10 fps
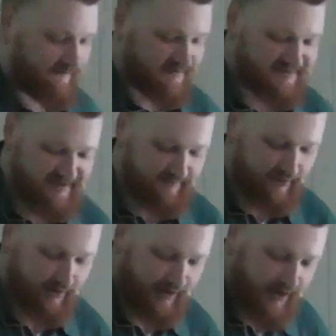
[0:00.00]
Verse
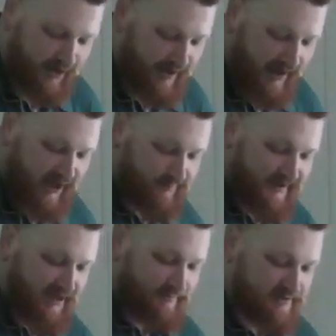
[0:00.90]
7, I
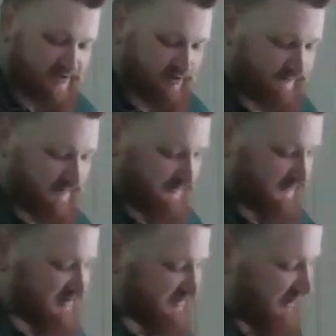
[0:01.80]
became a servant of
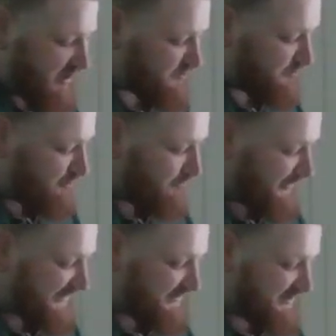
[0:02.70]
this gospel
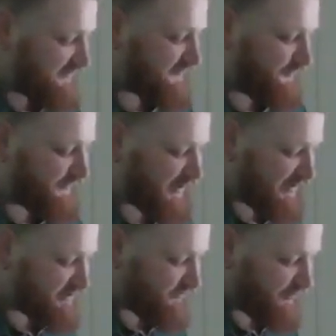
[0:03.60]
by the gift of
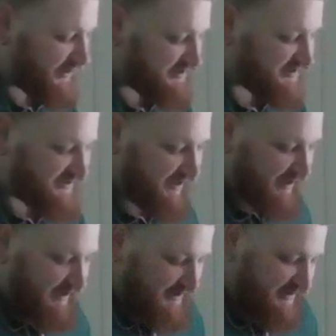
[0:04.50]
God's grace,
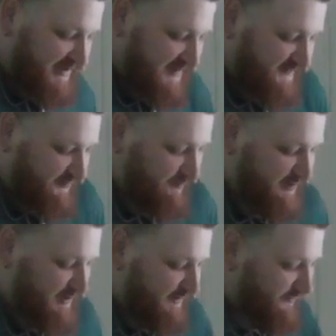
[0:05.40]
given
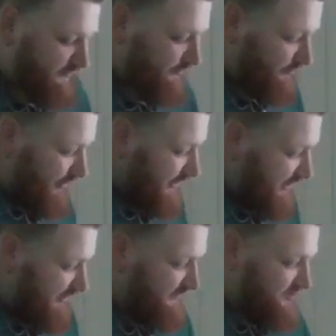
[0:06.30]
me through the
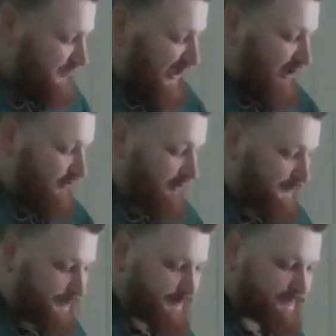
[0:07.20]
working of his power.
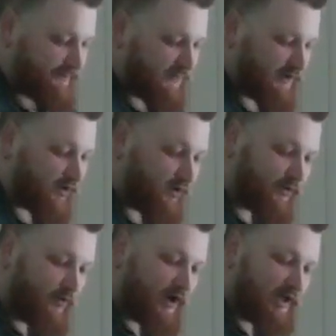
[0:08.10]

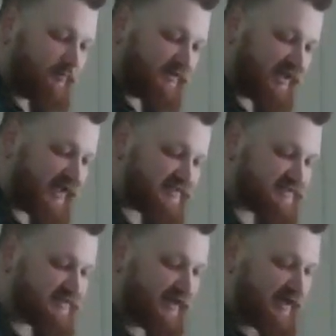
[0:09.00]
Although I am
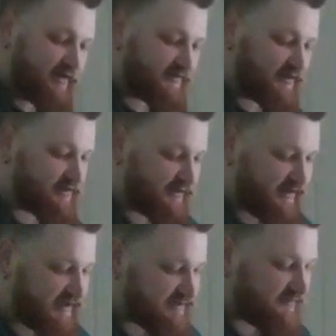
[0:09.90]
less than the
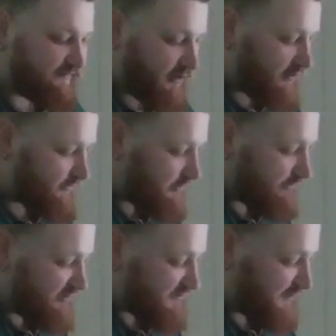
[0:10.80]
least of all the
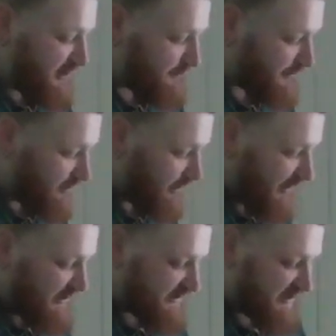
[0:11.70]
Lord's people,
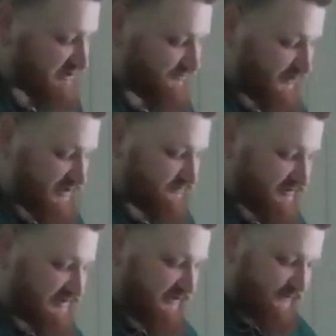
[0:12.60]
this grace
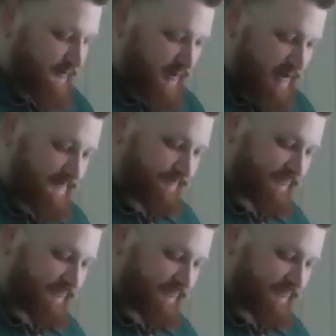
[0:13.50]
was given me,